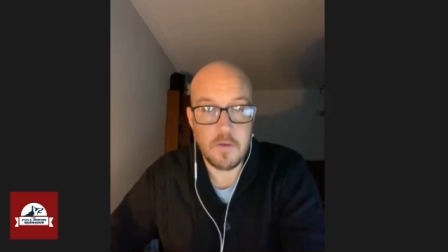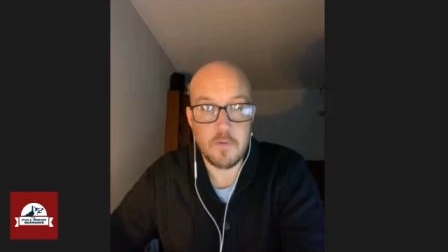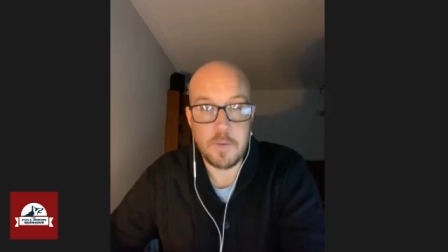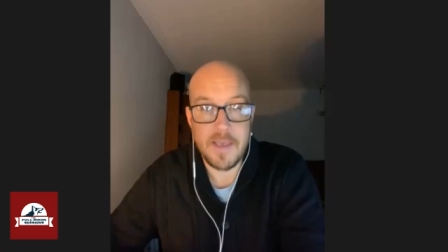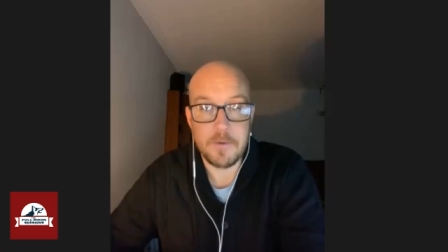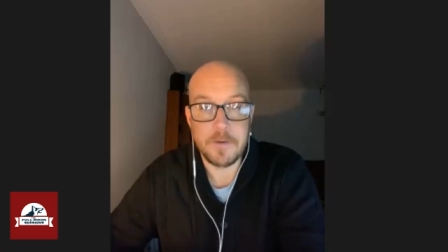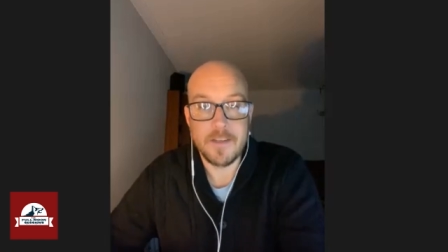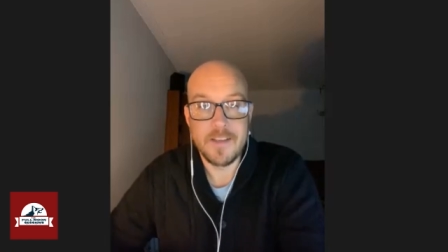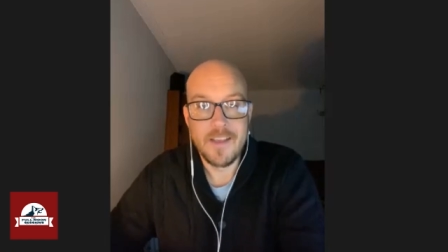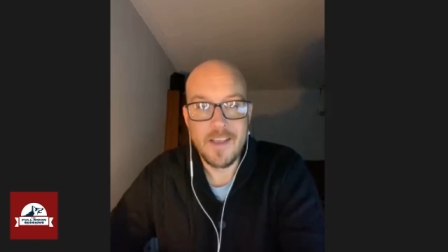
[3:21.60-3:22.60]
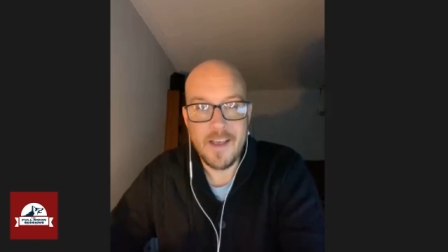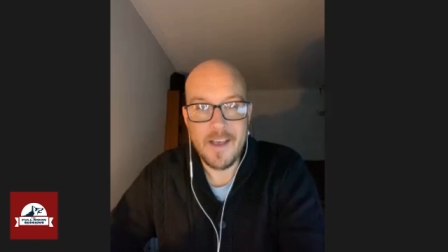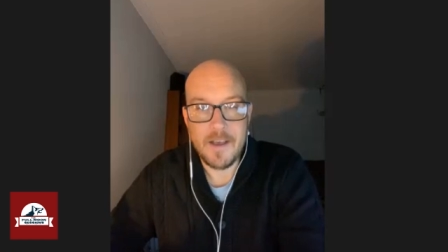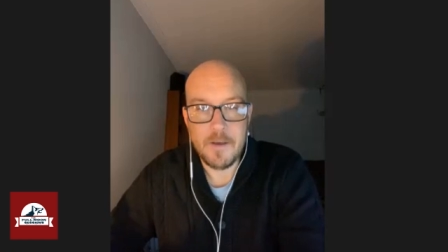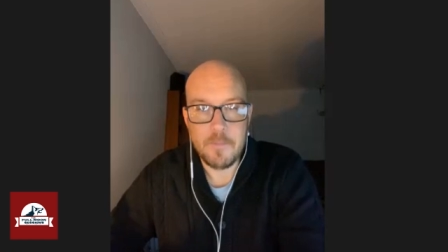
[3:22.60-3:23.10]
overpowered.
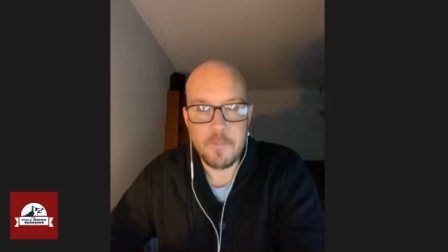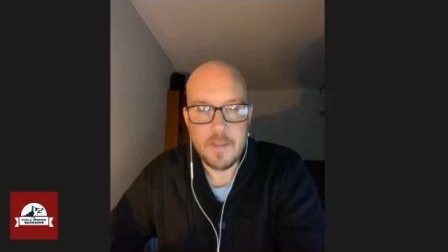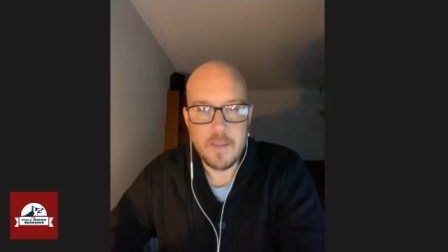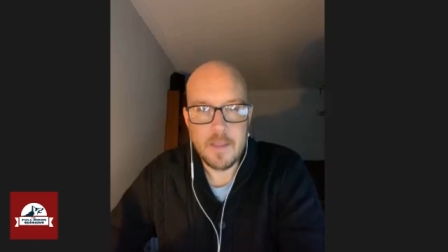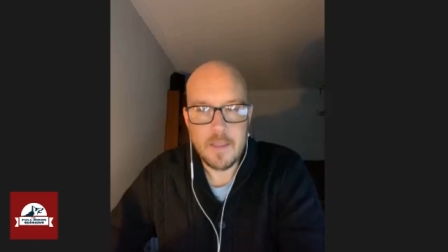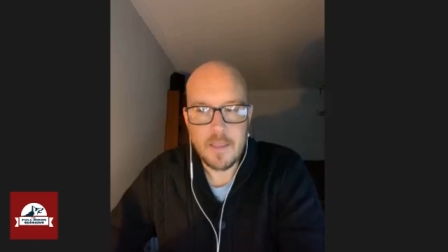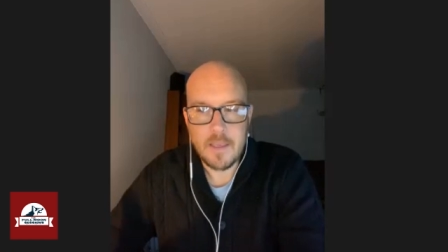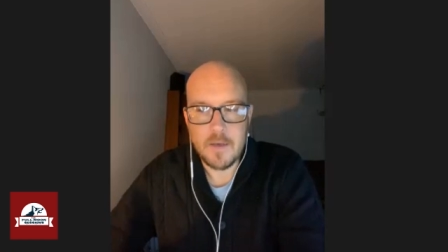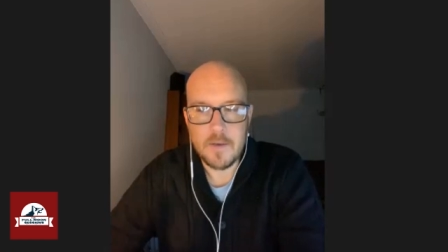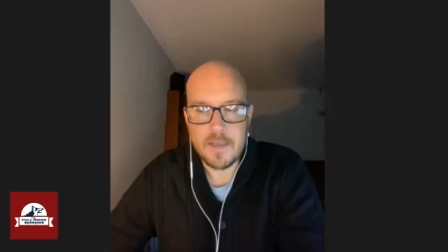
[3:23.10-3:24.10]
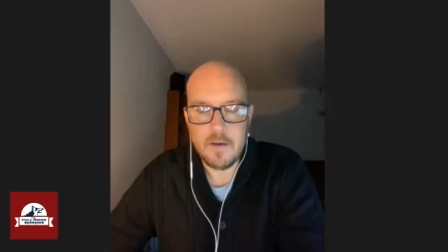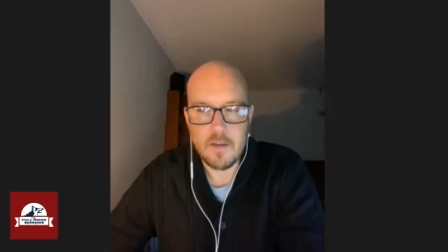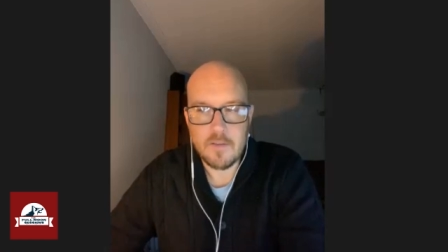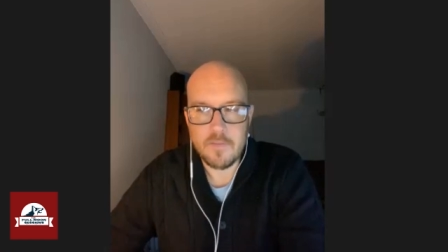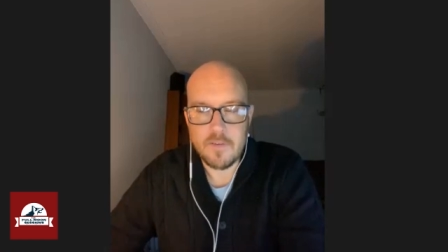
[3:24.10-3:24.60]
Um, Yes. You know, it
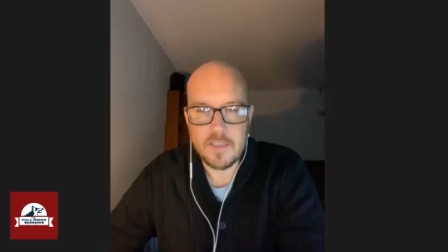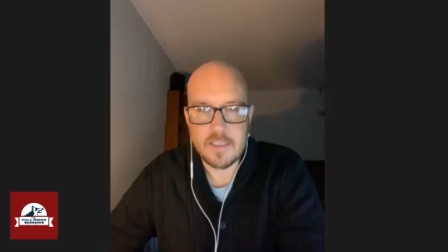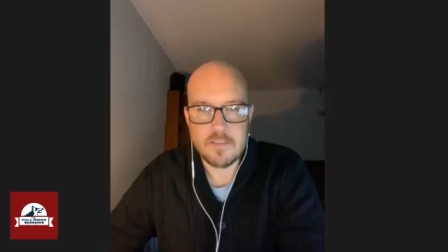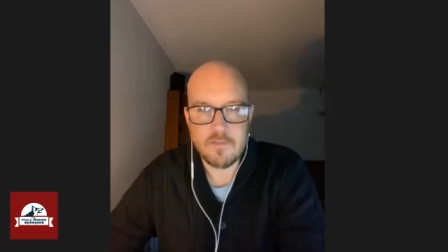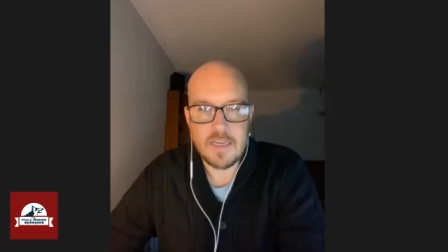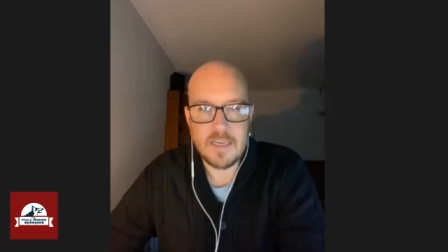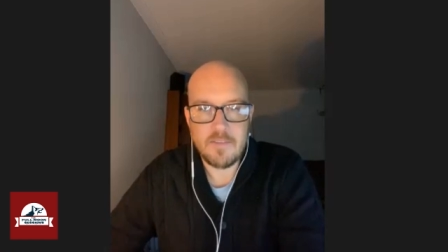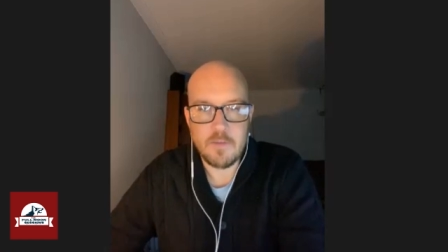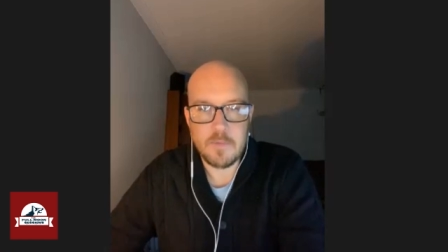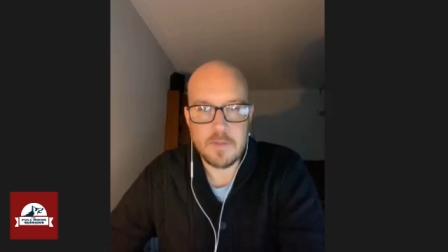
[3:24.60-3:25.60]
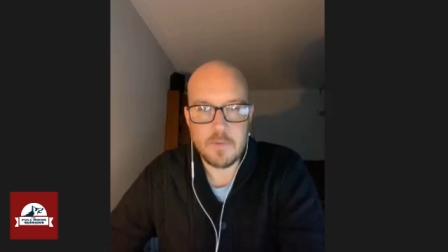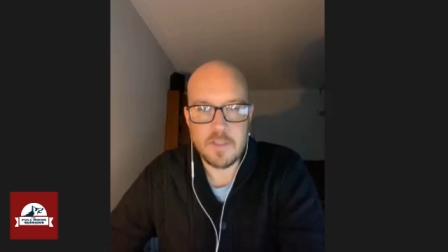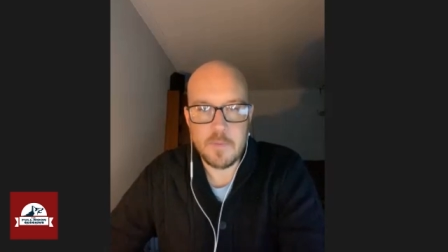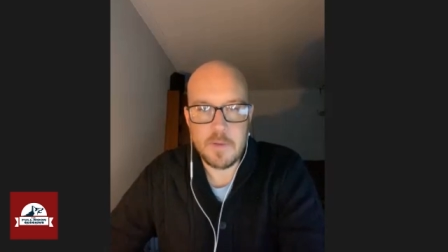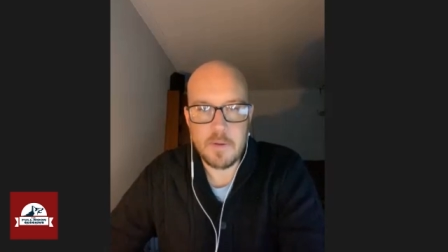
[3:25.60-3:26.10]
kind of doesn't really leave them with
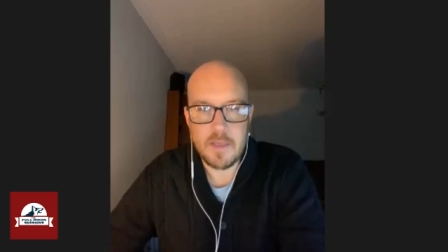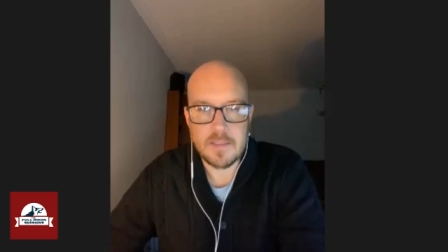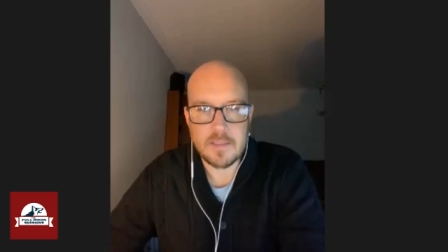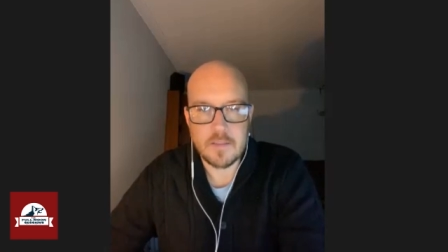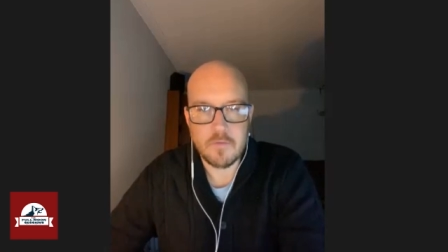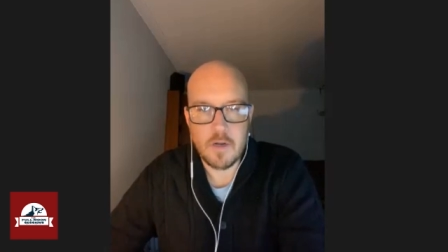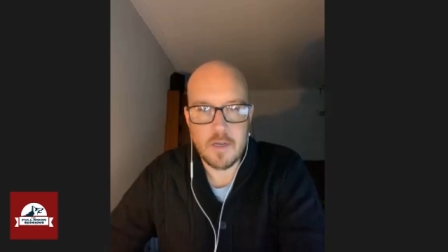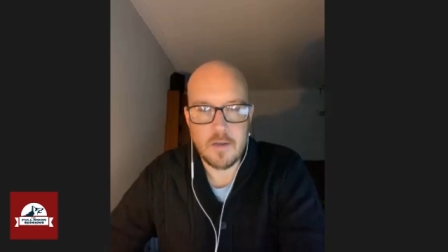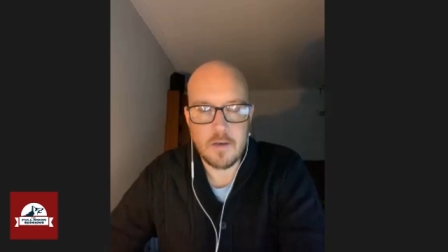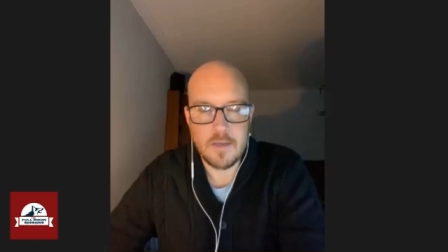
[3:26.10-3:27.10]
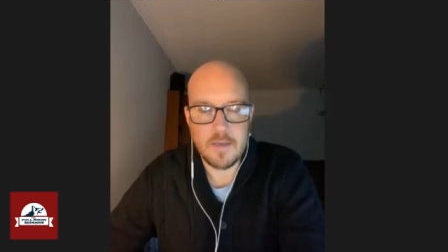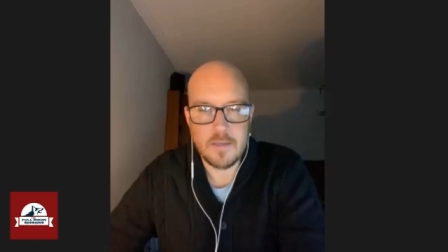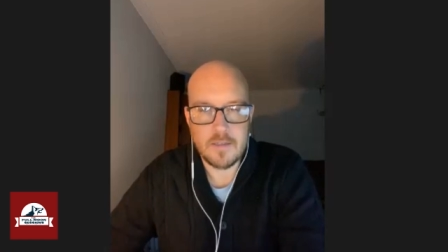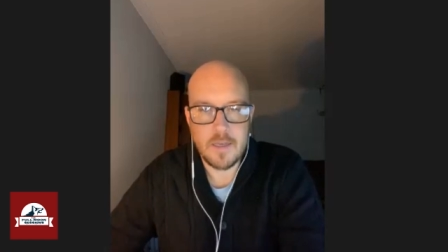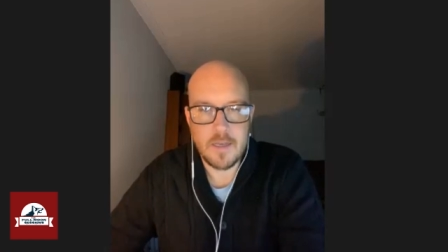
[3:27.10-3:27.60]
too many places to run and hide.
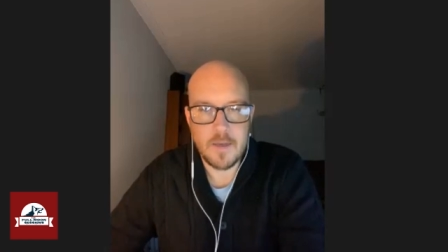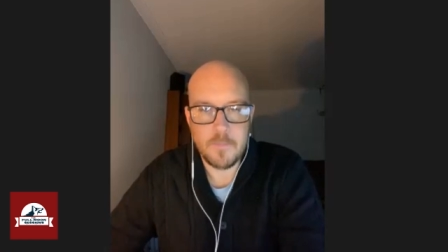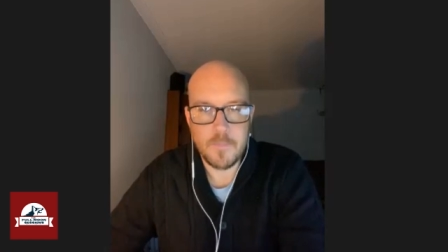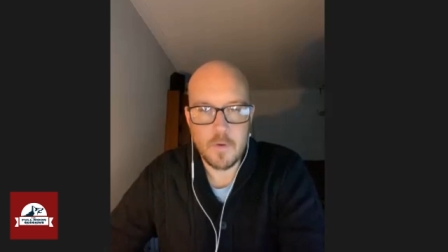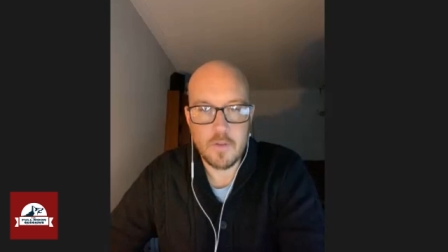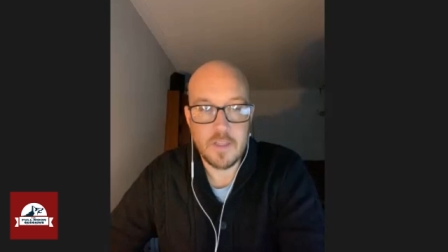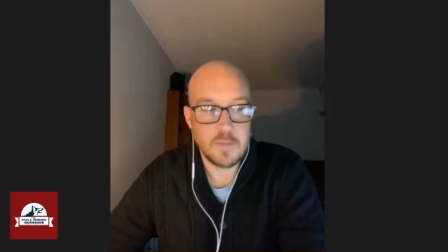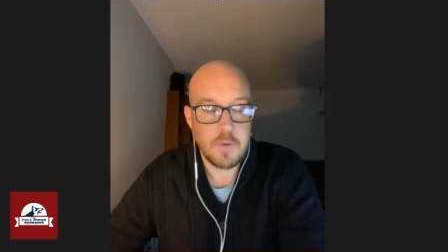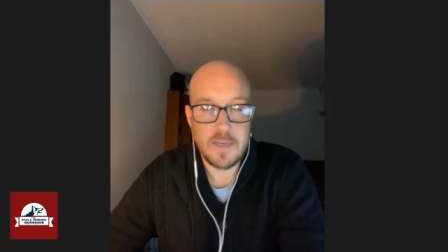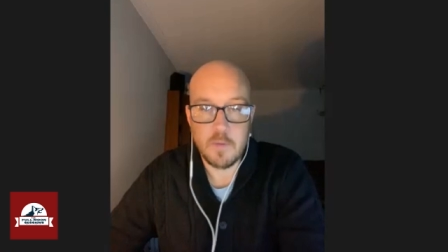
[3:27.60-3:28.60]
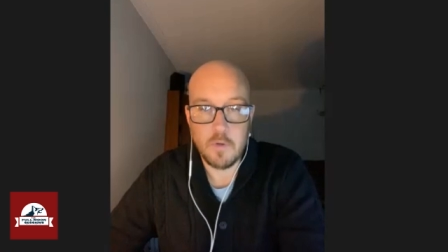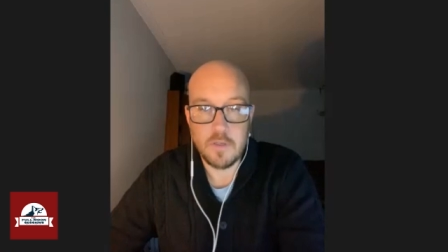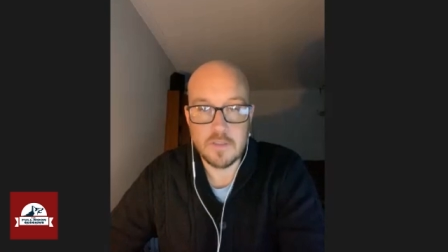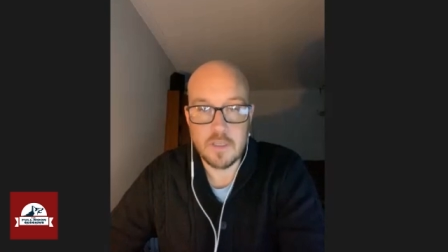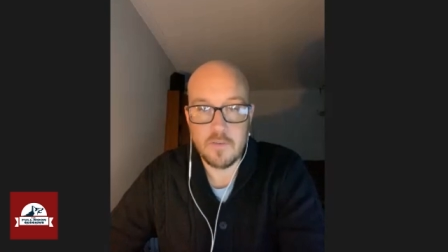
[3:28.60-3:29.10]
Um, although there's plenty of
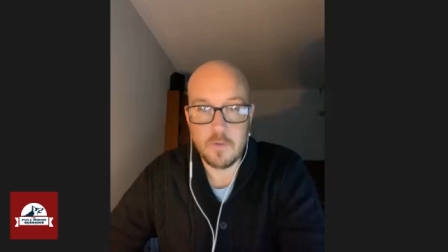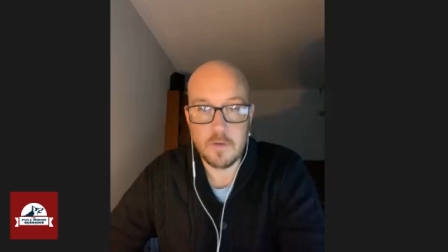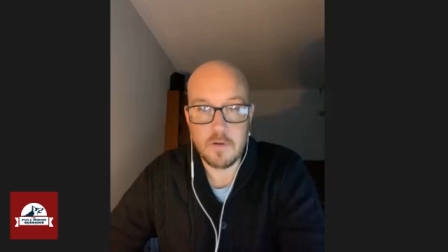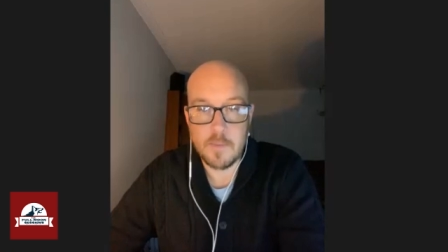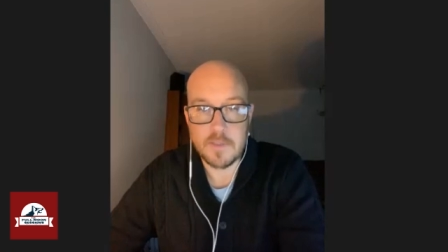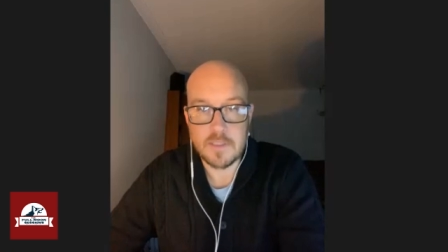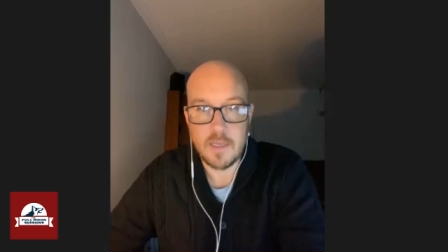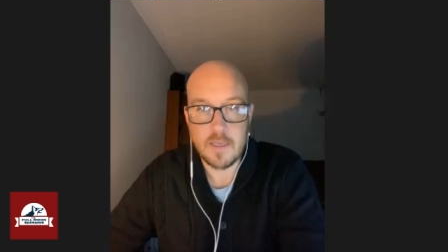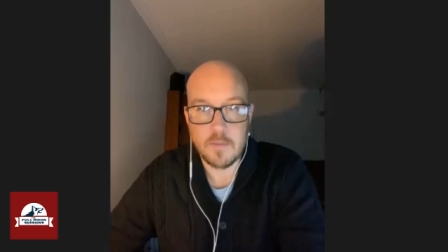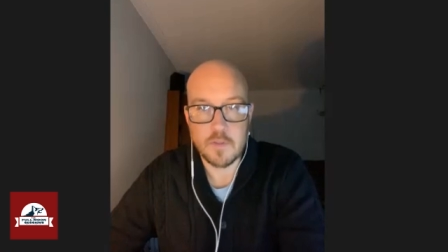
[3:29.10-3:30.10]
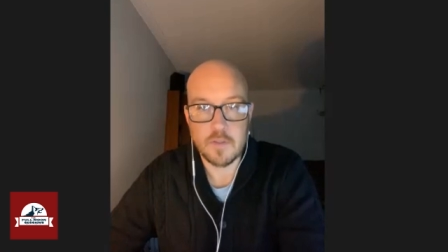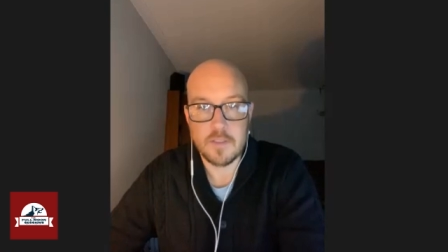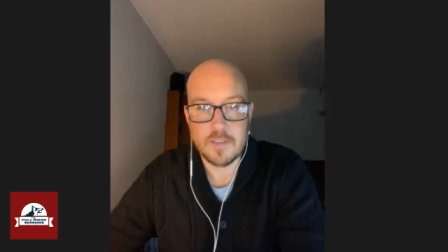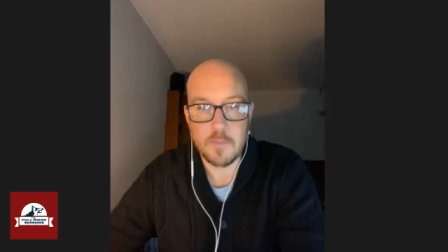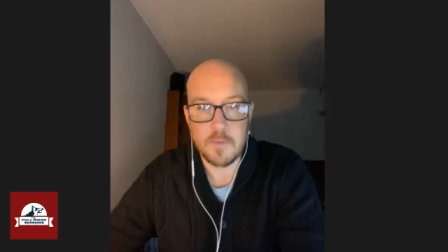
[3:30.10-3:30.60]
woods, so if you want to grab a stake, I'm sure
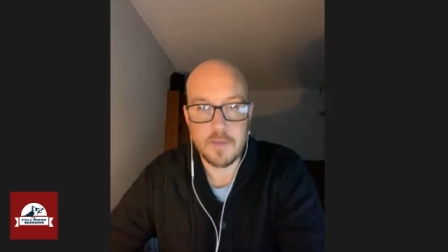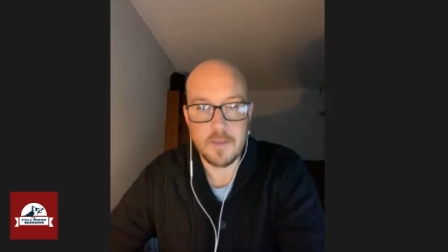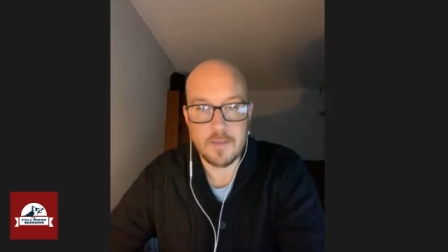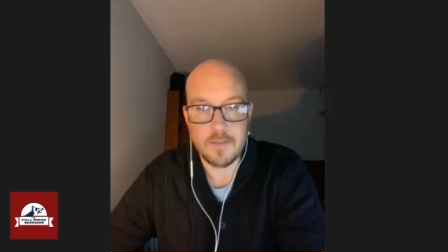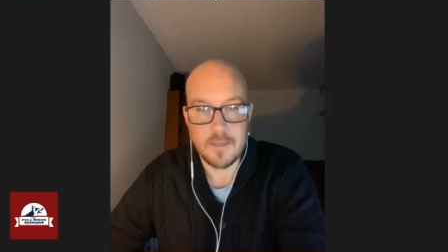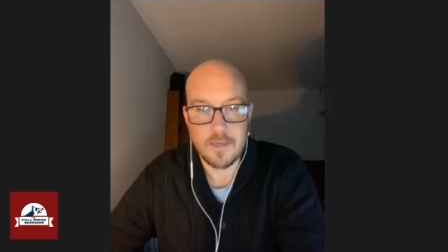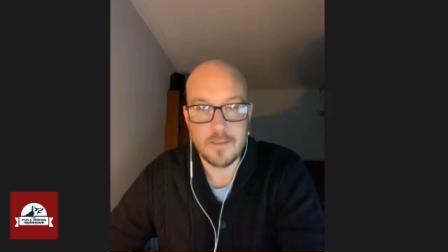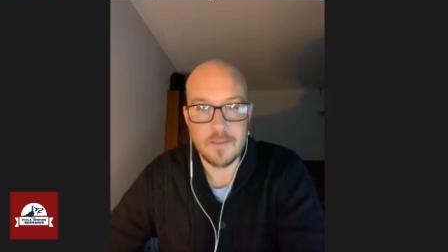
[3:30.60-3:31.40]
there's something. You, could, you know,